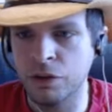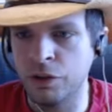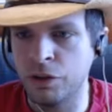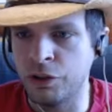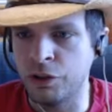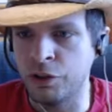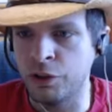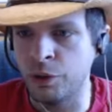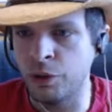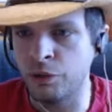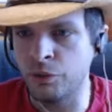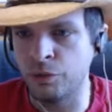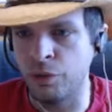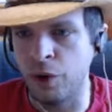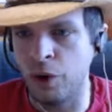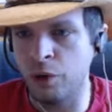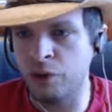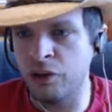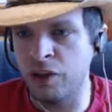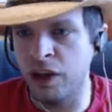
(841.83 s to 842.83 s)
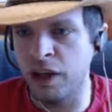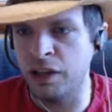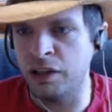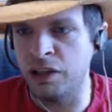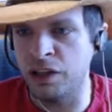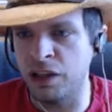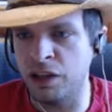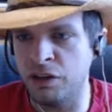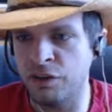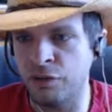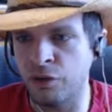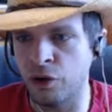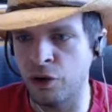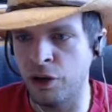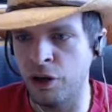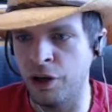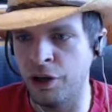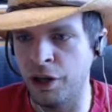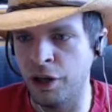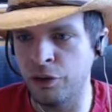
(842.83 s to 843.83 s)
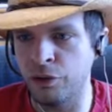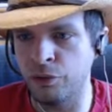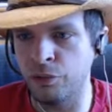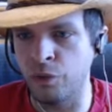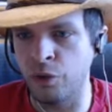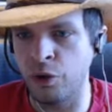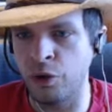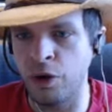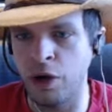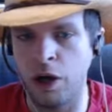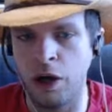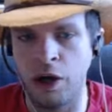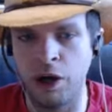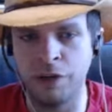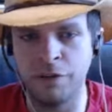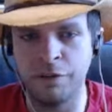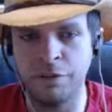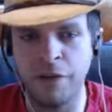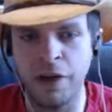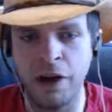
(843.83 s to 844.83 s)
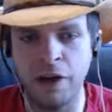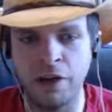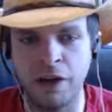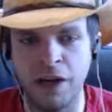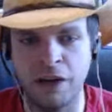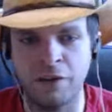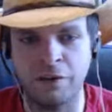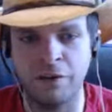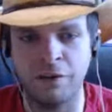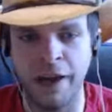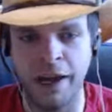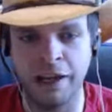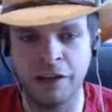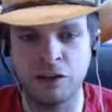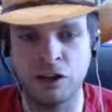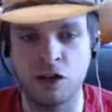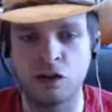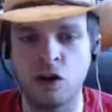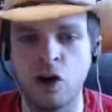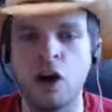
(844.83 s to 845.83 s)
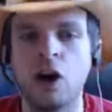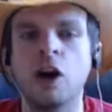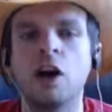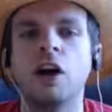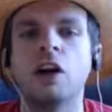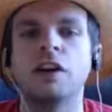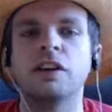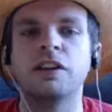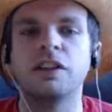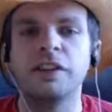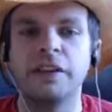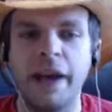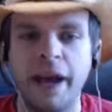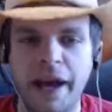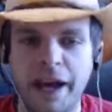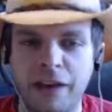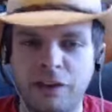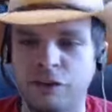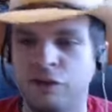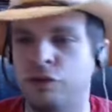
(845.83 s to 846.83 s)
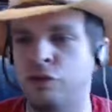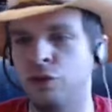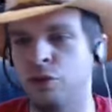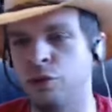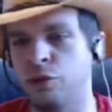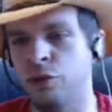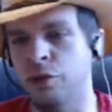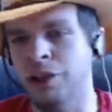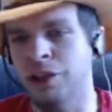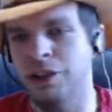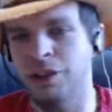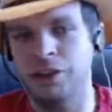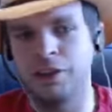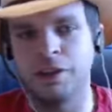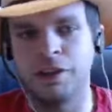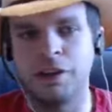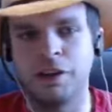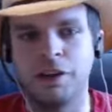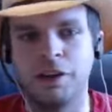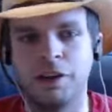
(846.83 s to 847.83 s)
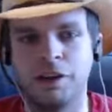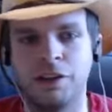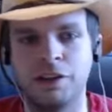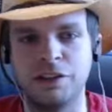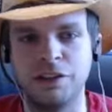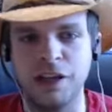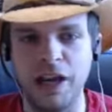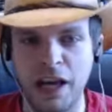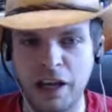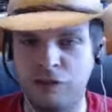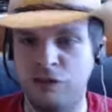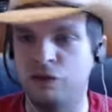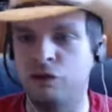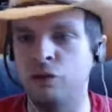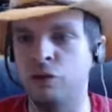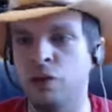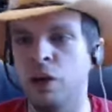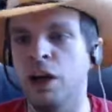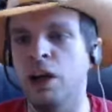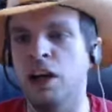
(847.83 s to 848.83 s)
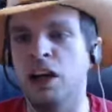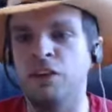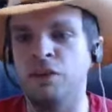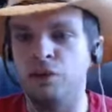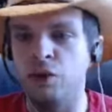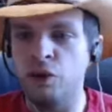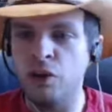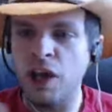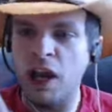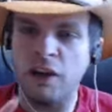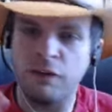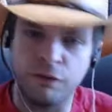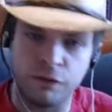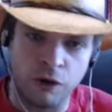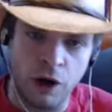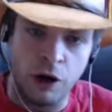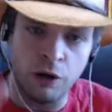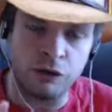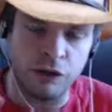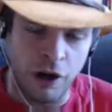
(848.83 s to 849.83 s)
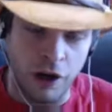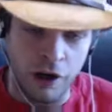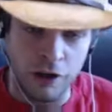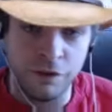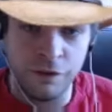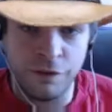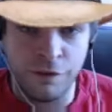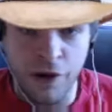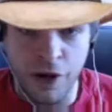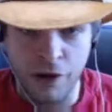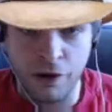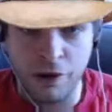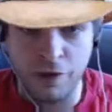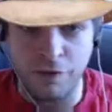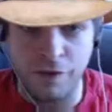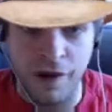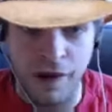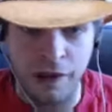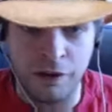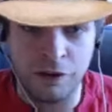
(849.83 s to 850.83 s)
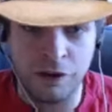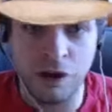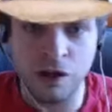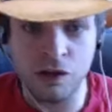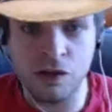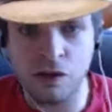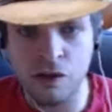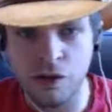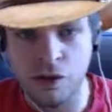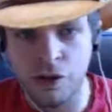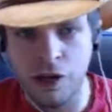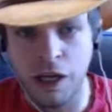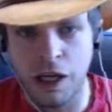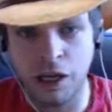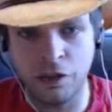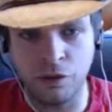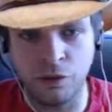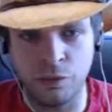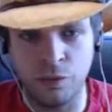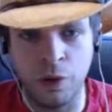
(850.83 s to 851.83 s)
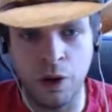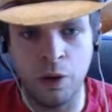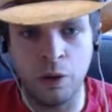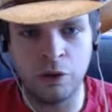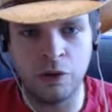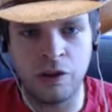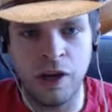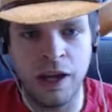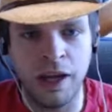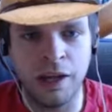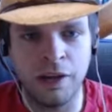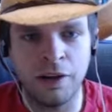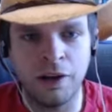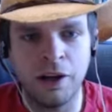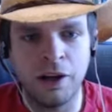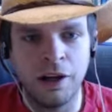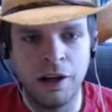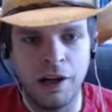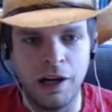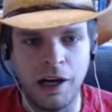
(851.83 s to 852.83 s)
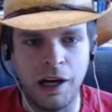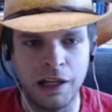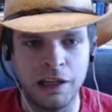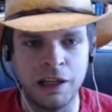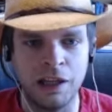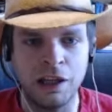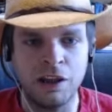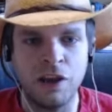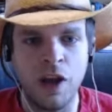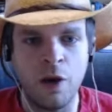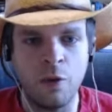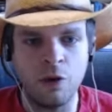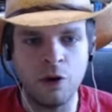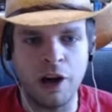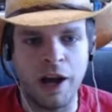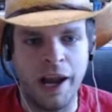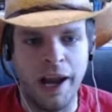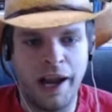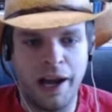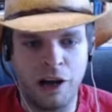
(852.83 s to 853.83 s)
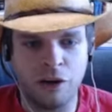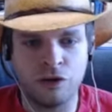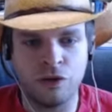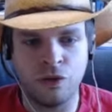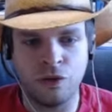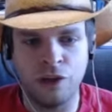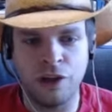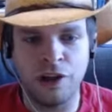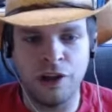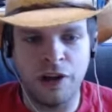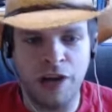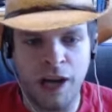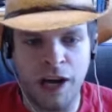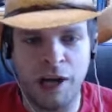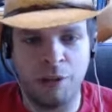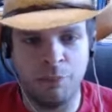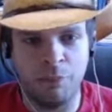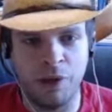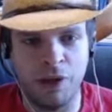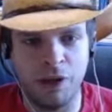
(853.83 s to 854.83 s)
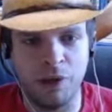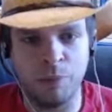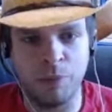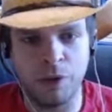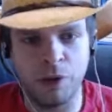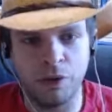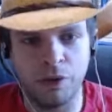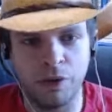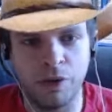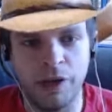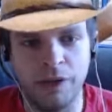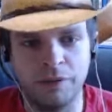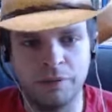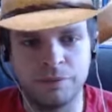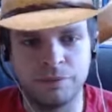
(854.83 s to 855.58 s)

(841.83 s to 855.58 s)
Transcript: You know what Rogue Tank needs for another rune? Unfair Advantage. Yes, dude. Yes, dude. If you gave Rogues Unfair Advantage as a Rogue Tank, I think they would actually not pick Mutilate.